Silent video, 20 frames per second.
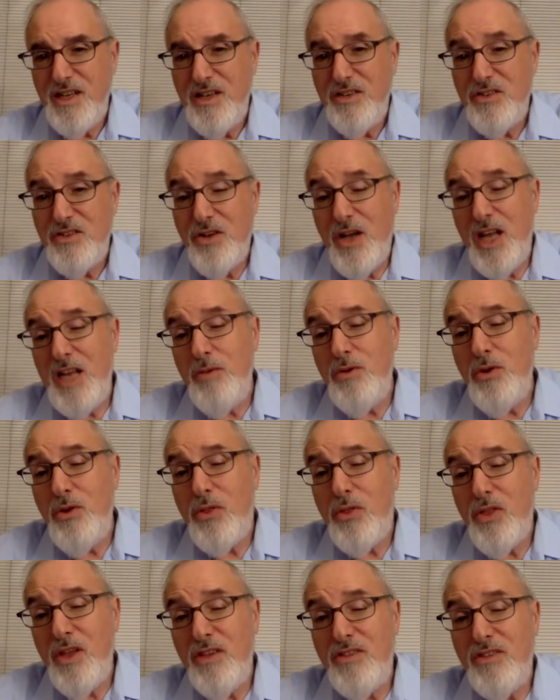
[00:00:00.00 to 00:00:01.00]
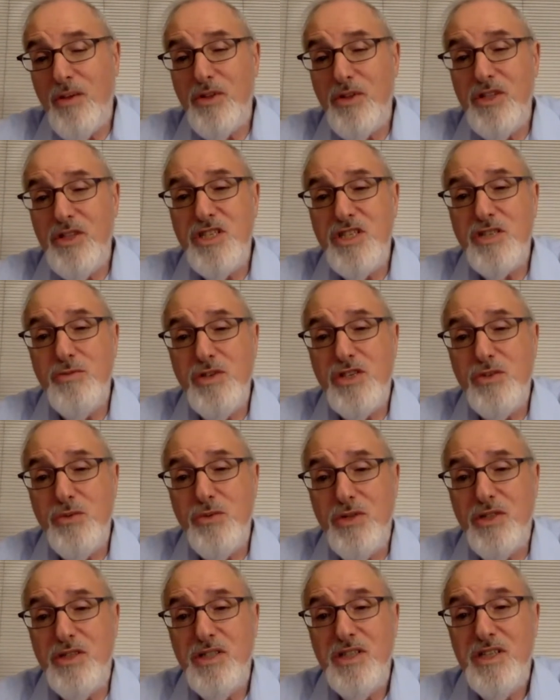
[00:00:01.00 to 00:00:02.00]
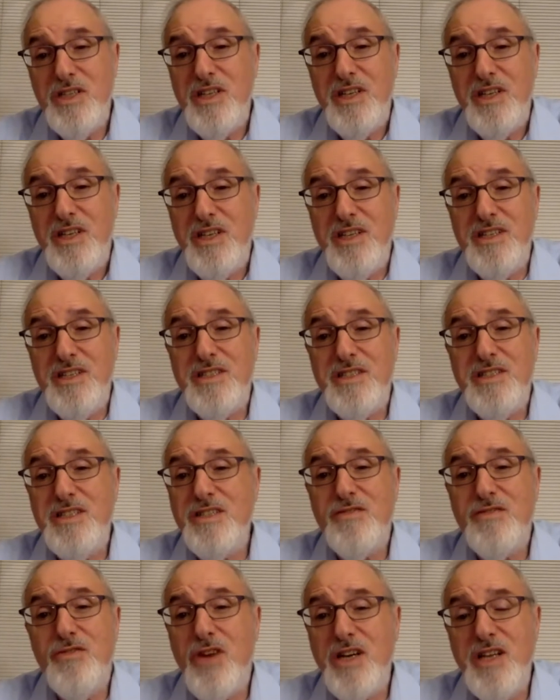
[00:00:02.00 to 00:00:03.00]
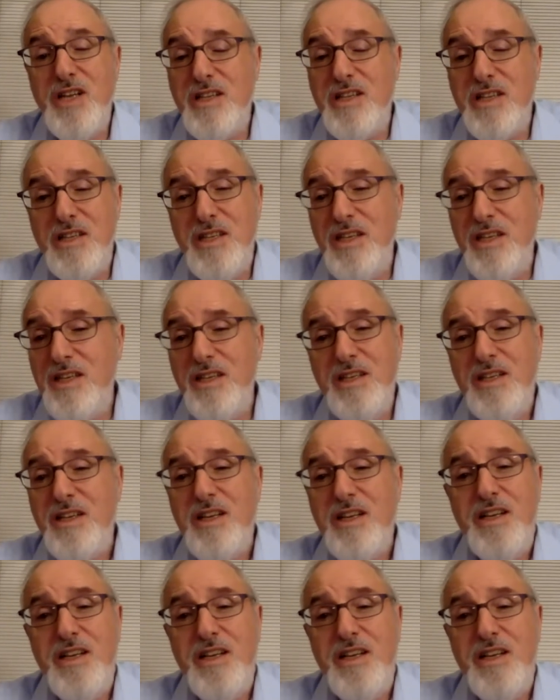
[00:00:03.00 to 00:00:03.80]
So anyone who thinks that religious ritual is just for identity,